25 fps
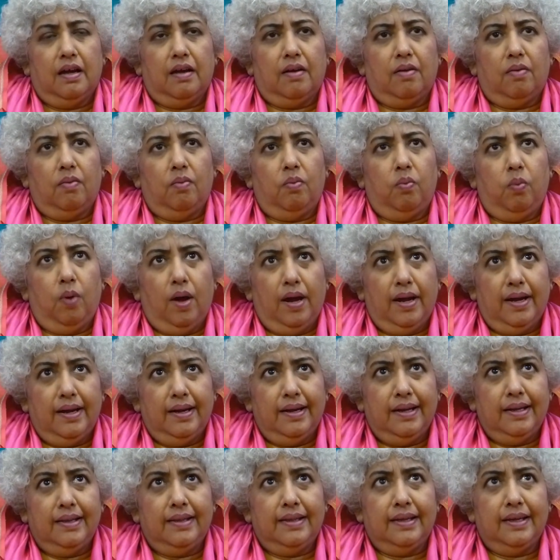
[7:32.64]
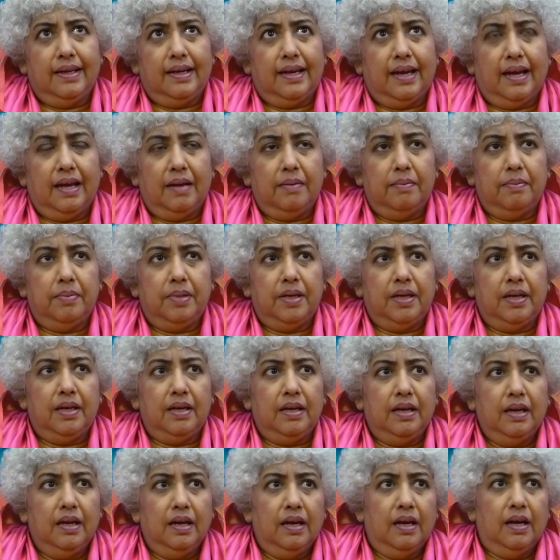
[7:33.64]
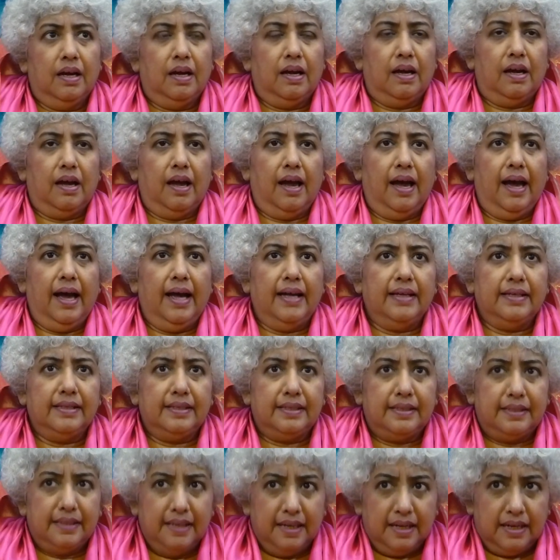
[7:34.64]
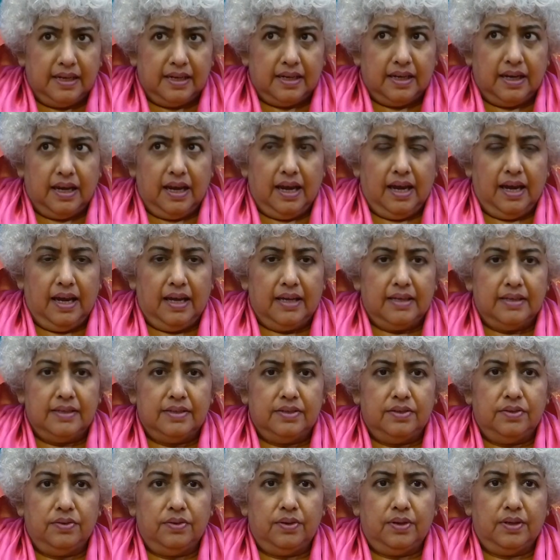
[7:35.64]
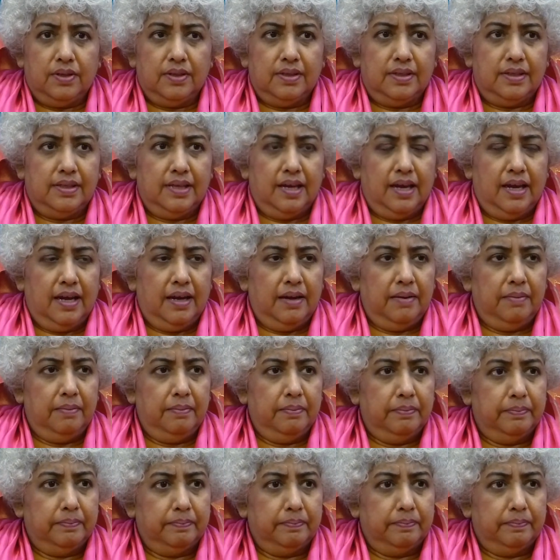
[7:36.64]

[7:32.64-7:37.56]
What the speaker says: one day they can be as sick as, you can say,